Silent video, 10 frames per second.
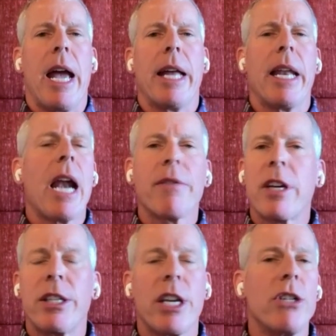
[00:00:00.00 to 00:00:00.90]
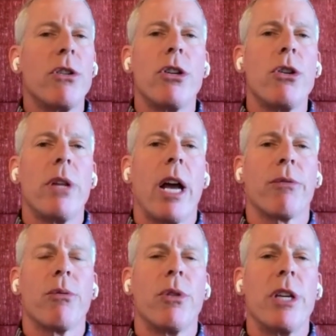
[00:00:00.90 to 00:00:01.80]
And then I've continued to do
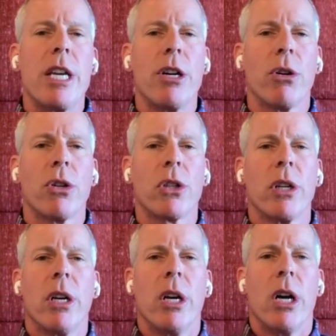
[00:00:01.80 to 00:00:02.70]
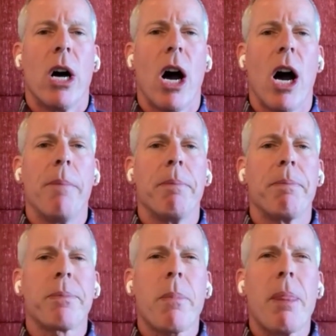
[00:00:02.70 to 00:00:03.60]
that through the years.
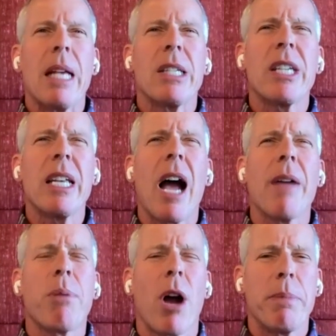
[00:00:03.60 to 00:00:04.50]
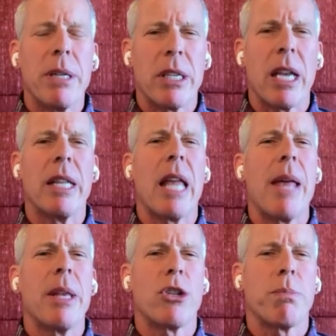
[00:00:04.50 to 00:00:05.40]
I've probably been
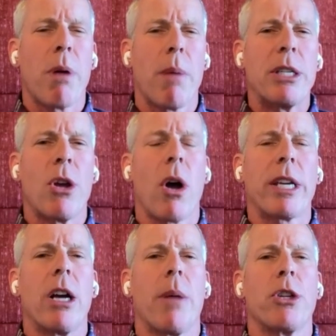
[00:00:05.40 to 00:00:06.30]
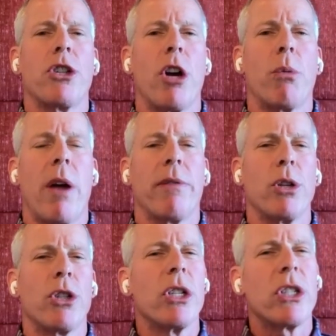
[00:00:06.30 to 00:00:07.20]
in this, probably talking on the shale
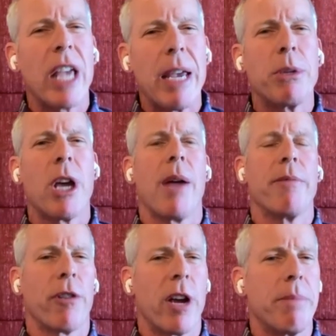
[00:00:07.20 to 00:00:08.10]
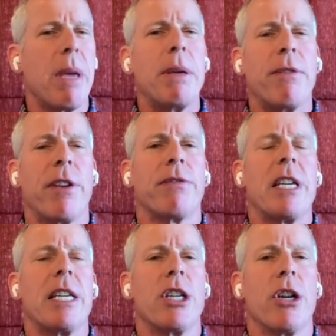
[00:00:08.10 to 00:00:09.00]
revolution, same time frame, maybe
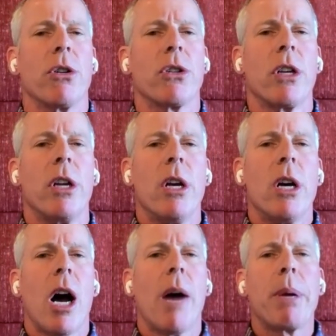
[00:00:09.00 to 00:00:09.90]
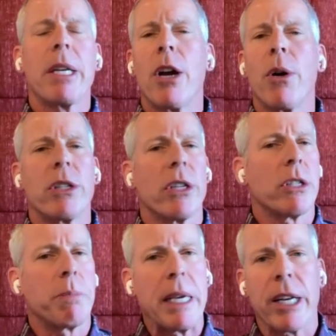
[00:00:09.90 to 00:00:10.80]
15 years. But it's
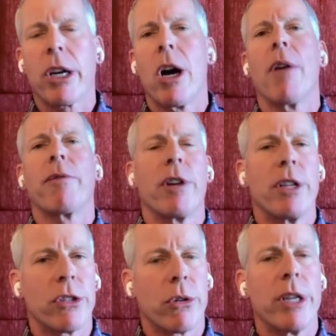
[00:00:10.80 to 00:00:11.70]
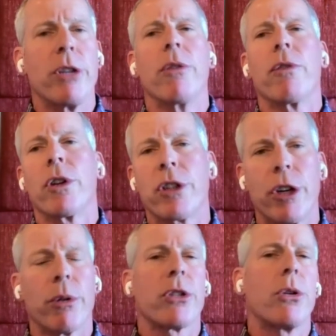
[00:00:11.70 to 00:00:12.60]
at speak at a conference or at a
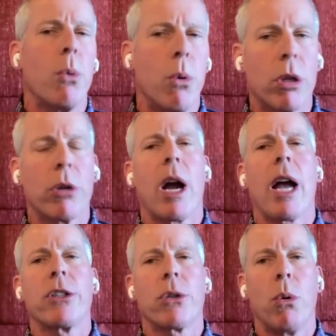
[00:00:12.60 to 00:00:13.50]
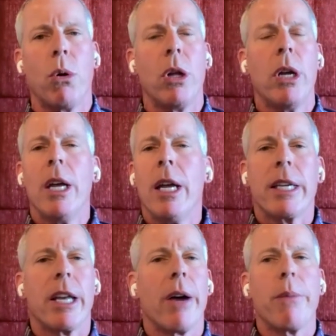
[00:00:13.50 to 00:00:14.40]
university or a school or a high school.
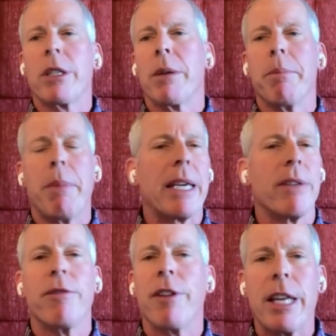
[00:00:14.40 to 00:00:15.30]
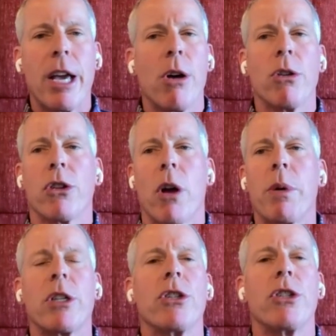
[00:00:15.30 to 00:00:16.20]
I wasn't making videos, or I
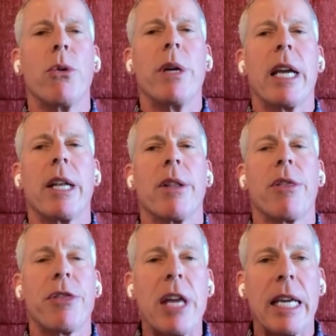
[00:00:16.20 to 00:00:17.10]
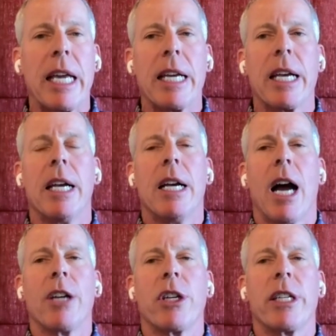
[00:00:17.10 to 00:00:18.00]
wasn't doing it thinking
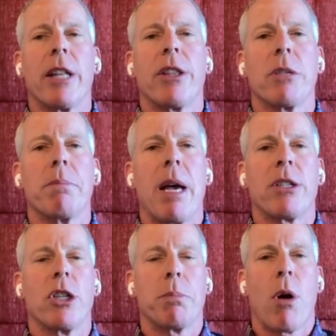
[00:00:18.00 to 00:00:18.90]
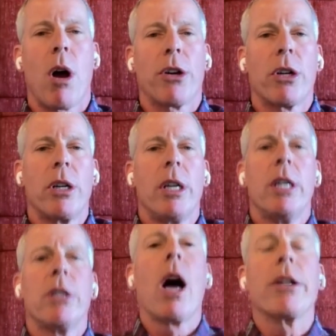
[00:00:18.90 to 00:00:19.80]
I should get this message broader,
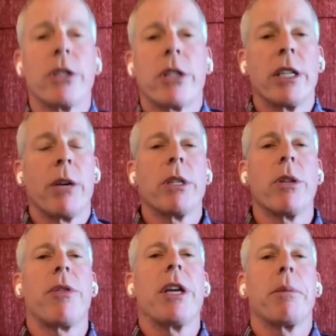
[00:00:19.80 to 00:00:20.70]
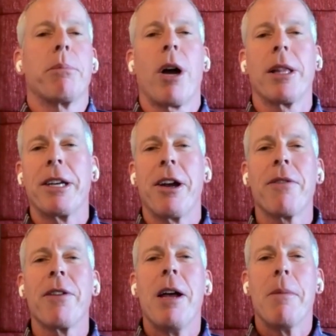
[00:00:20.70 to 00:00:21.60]
not just because I wasn't thinking broadly
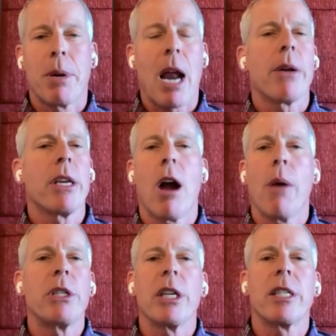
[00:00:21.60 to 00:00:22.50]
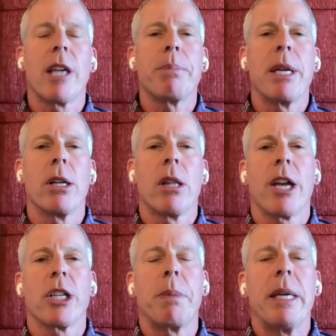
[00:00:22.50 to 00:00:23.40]
enough, but I was accepting a
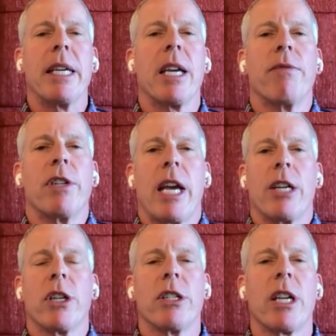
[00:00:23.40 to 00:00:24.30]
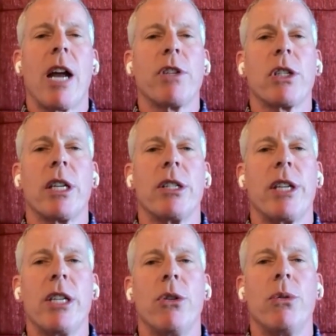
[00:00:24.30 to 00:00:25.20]
lot of speaking invitations, and I've just
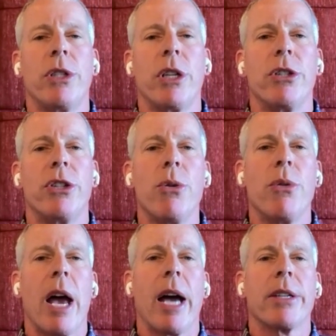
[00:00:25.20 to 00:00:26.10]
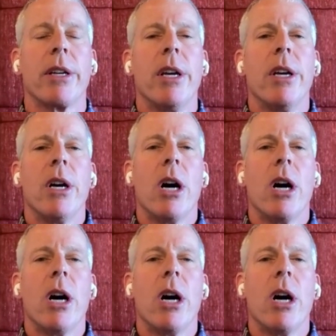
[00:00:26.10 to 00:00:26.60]
continued to do that.